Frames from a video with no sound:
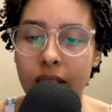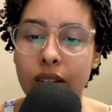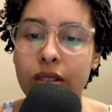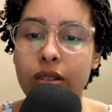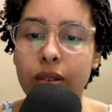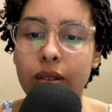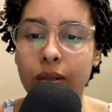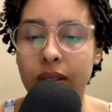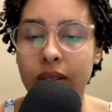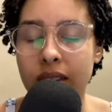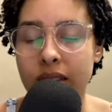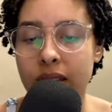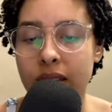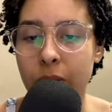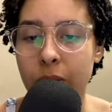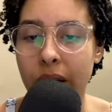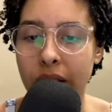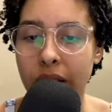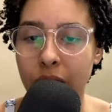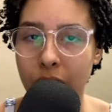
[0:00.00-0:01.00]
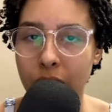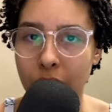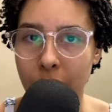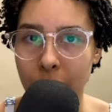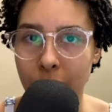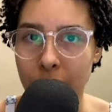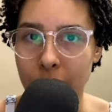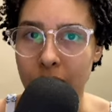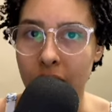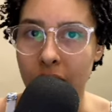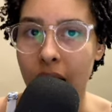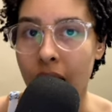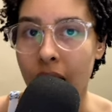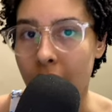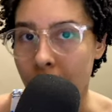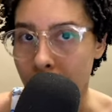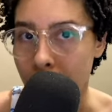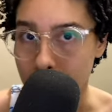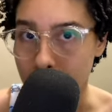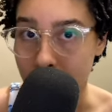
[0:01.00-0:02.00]
So this is when you use
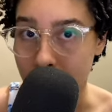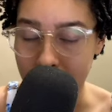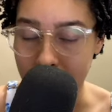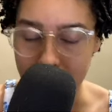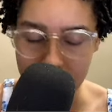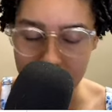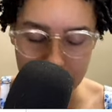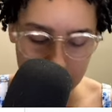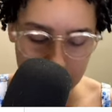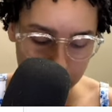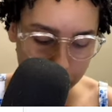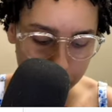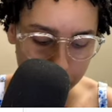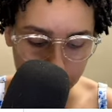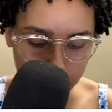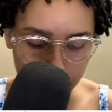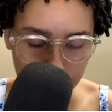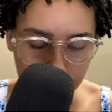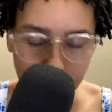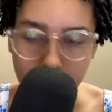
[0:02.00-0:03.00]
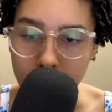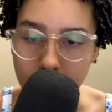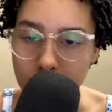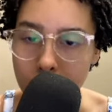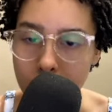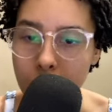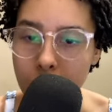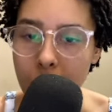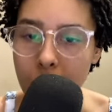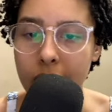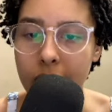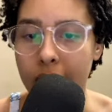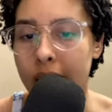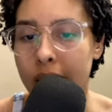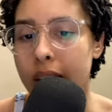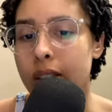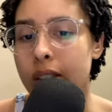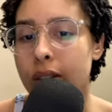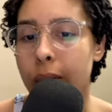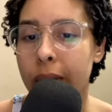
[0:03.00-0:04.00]
might.
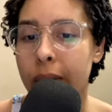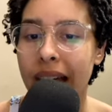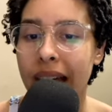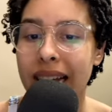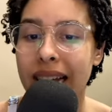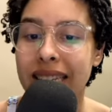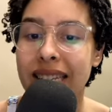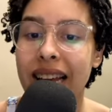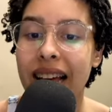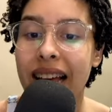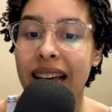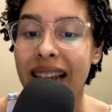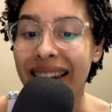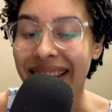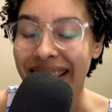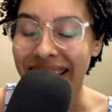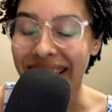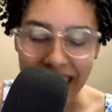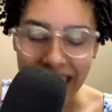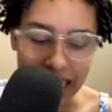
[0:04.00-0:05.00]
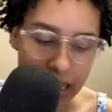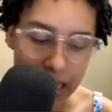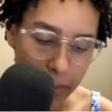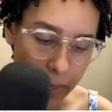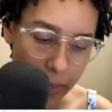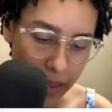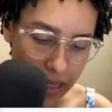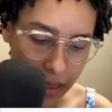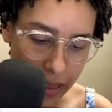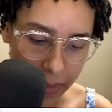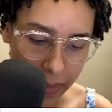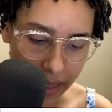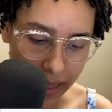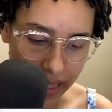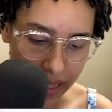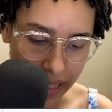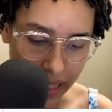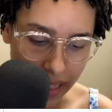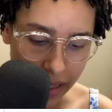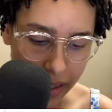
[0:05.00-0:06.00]
Okay, so it has less
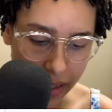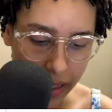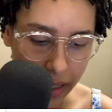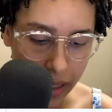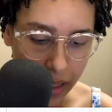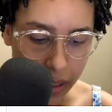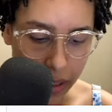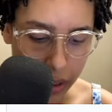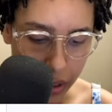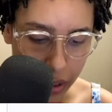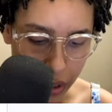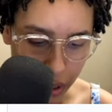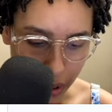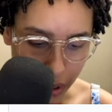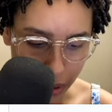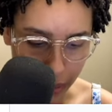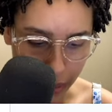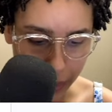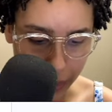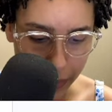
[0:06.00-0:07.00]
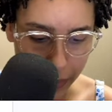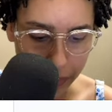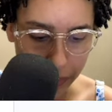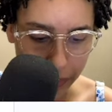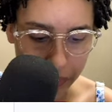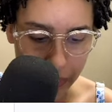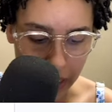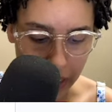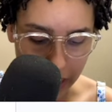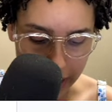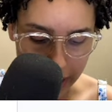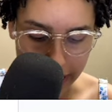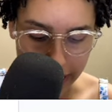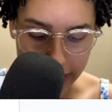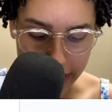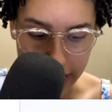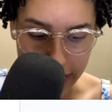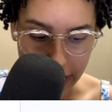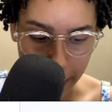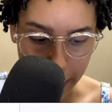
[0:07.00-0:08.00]
possibility to
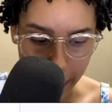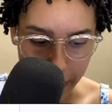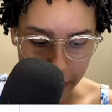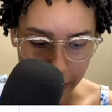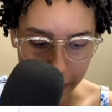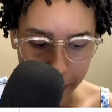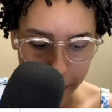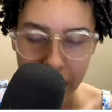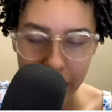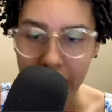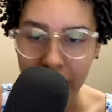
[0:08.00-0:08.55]
happen.